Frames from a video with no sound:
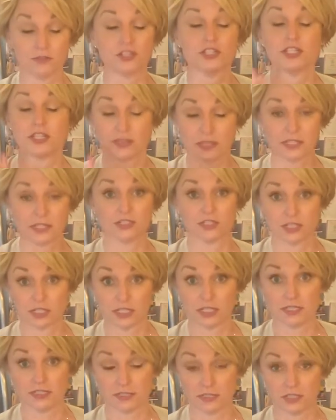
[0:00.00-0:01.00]
she thinks she
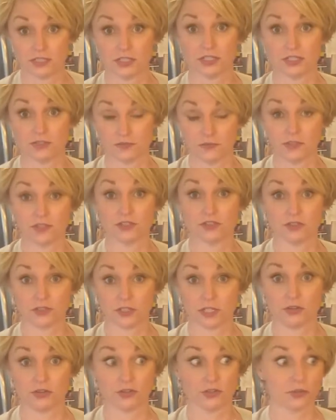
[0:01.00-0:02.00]
needs to defend her
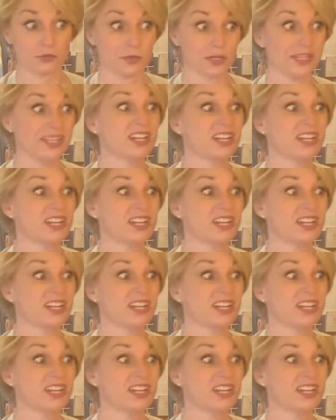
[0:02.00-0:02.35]
territory.